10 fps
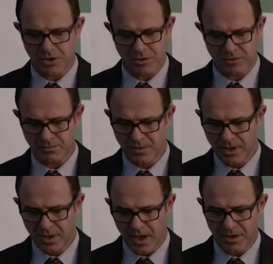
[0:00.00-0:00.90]
done,
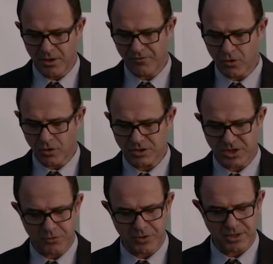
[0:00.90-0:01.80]
and of course
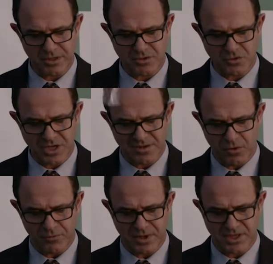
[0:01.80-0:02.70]
the great
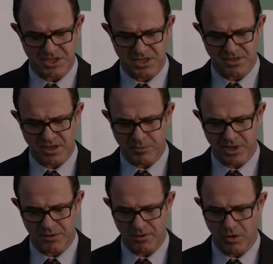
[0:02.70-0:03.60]
enthusiasm of the Sea
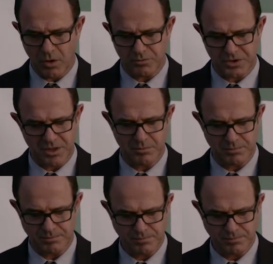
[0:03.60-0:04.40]
Terminal whole team.